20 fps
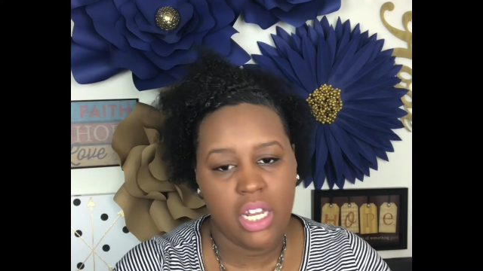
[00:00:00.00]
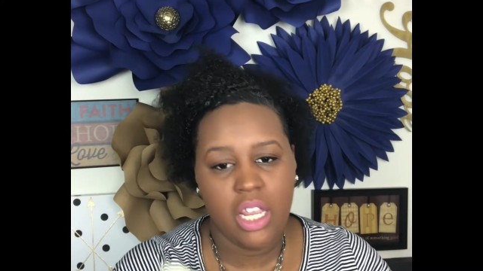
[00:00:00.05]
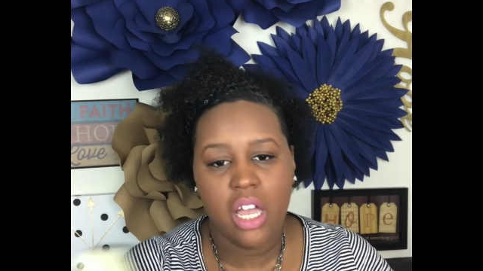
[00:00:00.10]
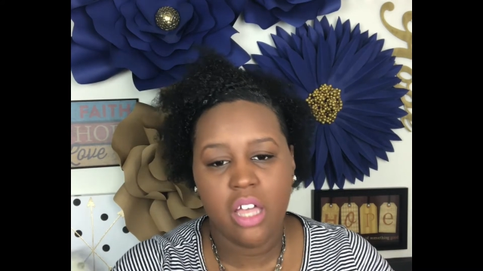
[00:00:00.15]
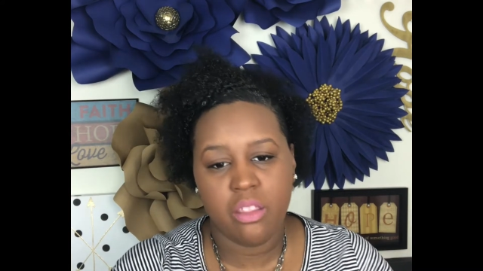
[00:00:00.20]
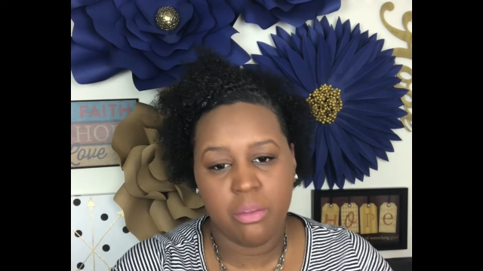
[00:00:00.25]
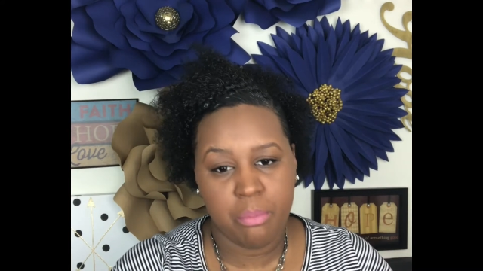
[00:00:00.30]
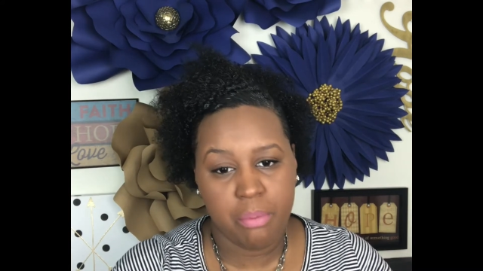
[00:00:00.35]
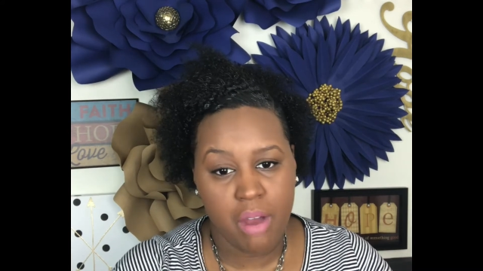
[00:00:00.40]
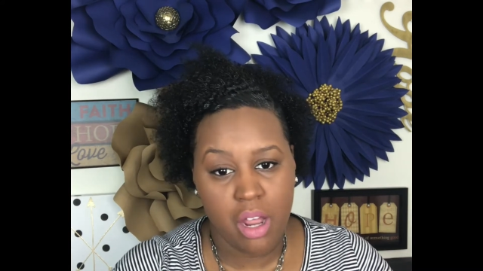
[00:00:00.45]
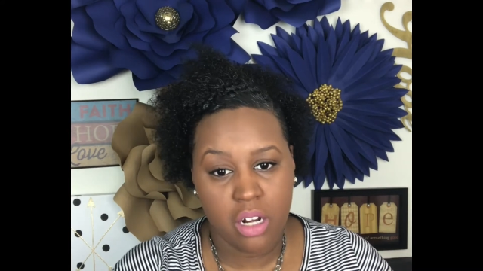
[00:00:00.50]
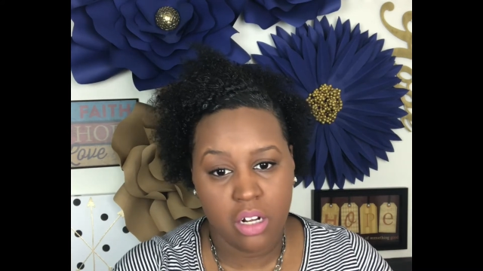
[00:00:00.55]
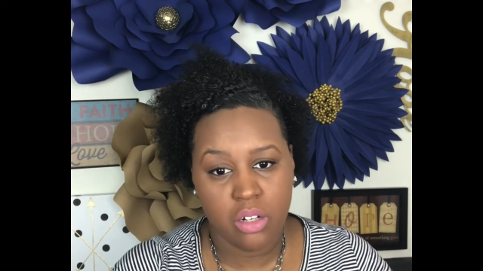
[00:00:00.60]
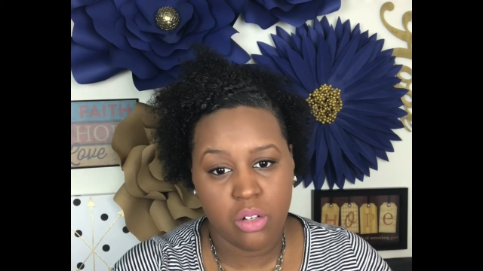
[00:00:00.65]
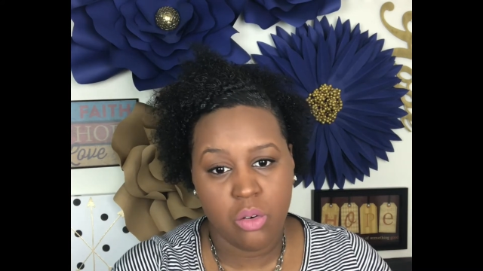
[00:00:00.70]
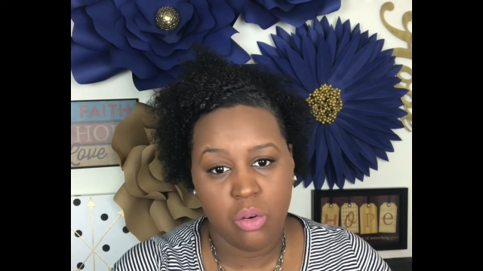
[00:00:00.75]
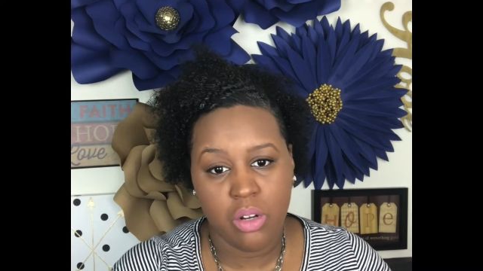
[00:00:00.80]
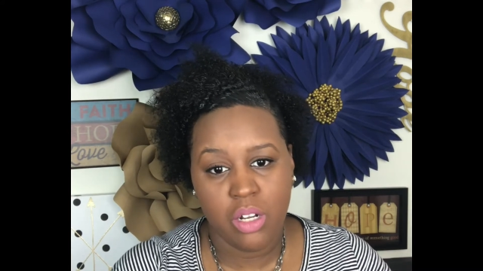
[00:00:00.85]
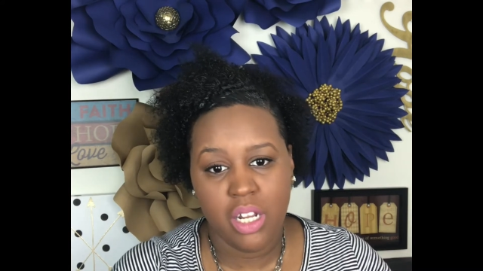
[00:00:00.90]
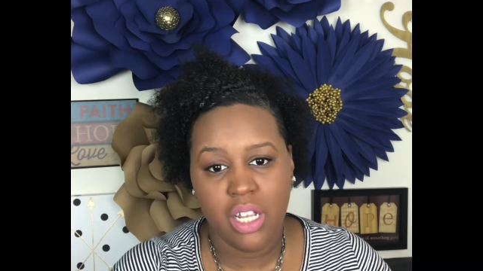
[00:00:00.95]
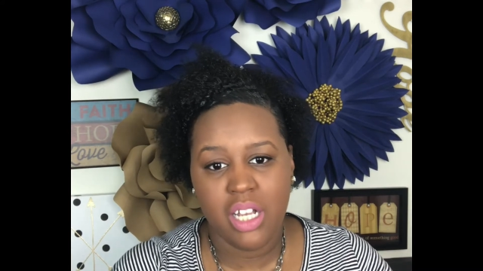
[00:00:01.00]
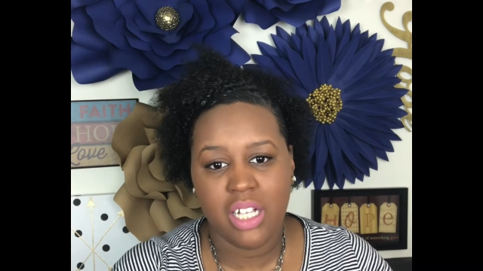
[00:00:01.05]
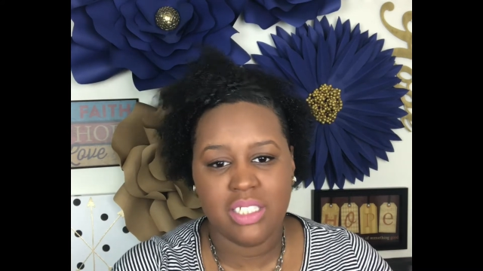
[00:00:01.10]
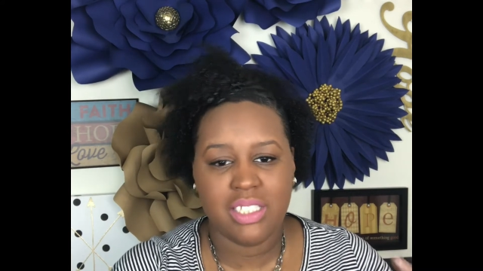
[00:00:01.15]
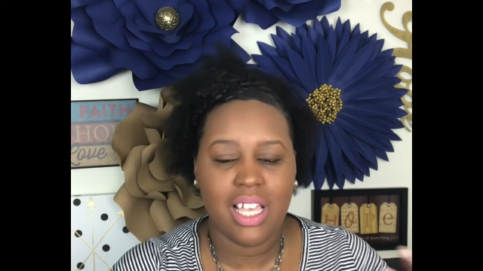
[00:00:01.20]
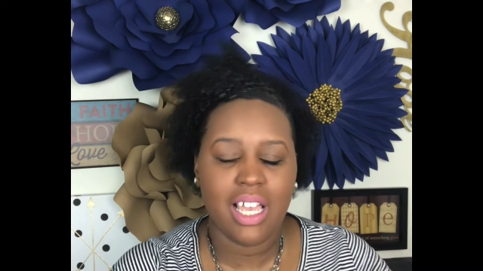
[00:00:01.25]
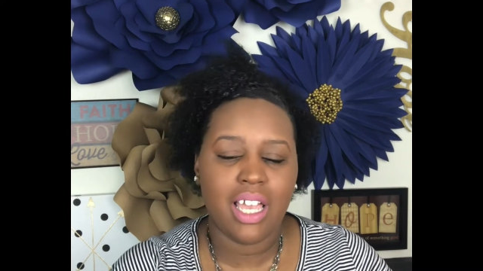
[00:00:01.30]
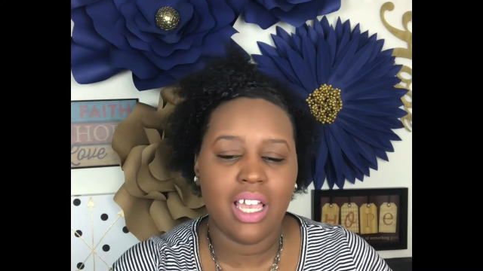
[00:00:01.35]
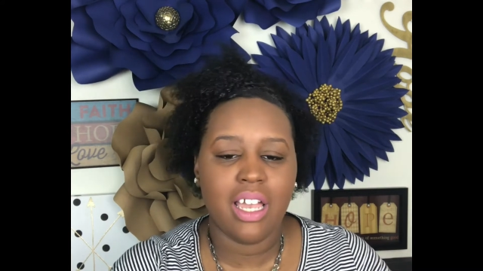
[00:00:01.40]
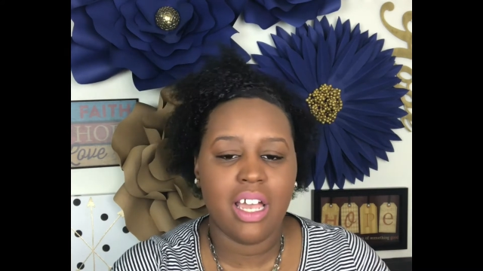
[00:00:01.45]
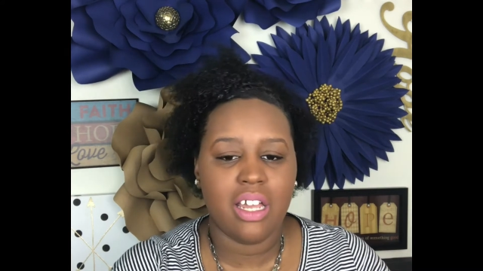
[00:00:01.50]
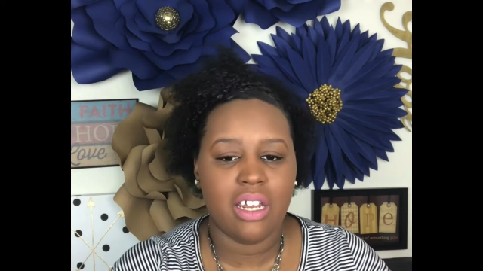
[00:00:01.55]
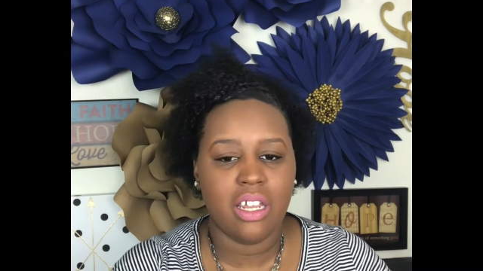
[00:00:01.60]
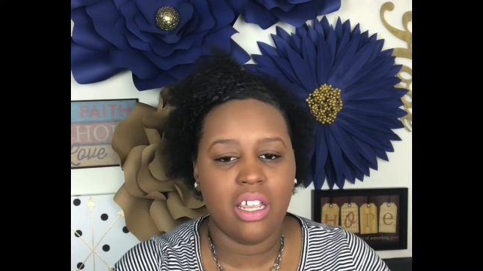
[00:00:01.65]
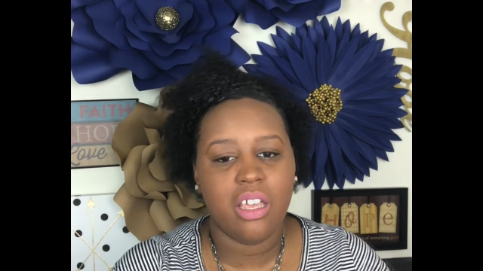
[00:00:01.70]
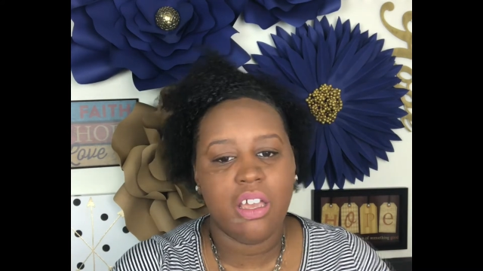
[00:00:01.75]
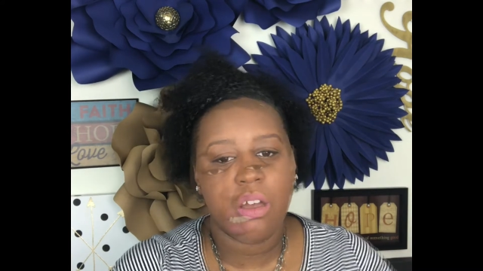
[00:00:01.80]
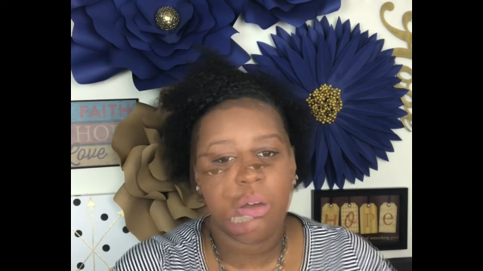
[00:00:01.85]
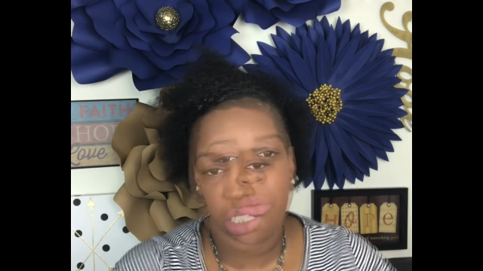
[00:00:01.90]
other product on it, because that can kind of help.